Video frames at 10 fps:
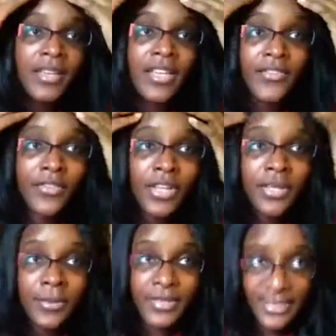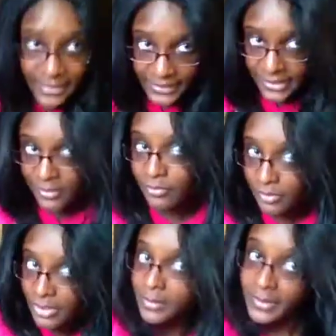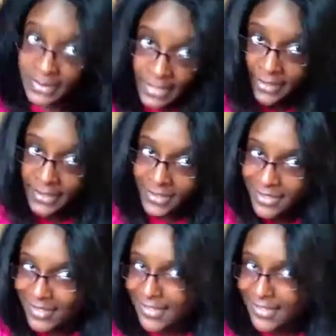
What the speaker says: If you're gonna be yaki, really be yaki.